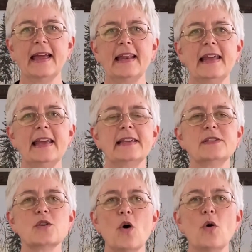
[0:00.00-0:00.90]
in
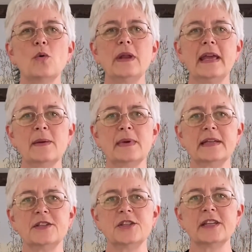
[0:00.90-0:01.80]
his own
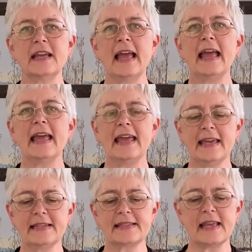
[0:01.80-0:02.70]
image,
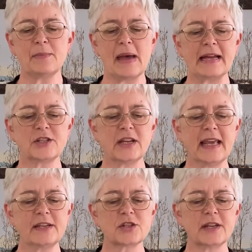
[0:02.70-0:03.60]
his
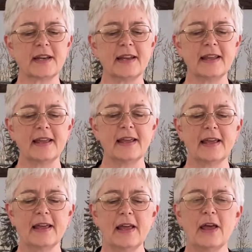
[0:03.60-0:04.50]
imagination,
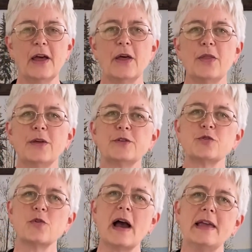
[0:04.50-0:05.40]
the
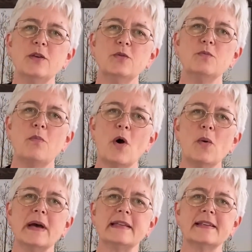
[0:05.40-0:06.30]
triune
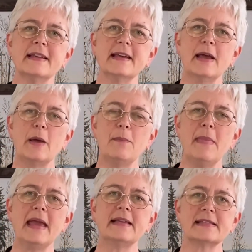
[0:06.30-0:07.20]
poet
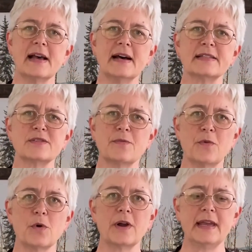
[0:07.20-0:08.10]
makes us
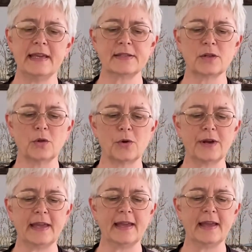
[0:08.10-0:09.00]
for his
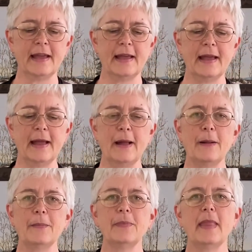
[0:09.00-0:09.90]
glory
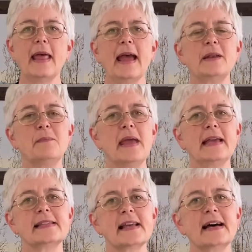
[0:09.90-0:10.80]
and
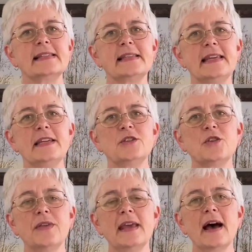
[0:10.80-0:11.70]
makes us
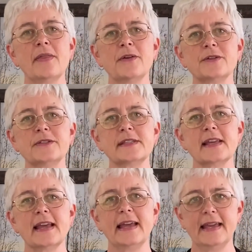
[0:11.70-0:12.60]
each the other's
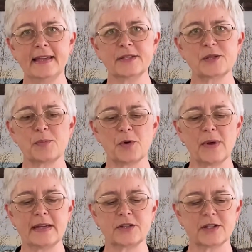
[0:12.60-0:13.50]

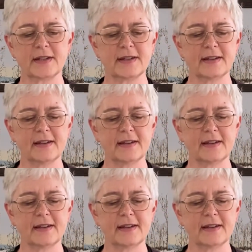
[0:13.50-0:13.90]
inspiration.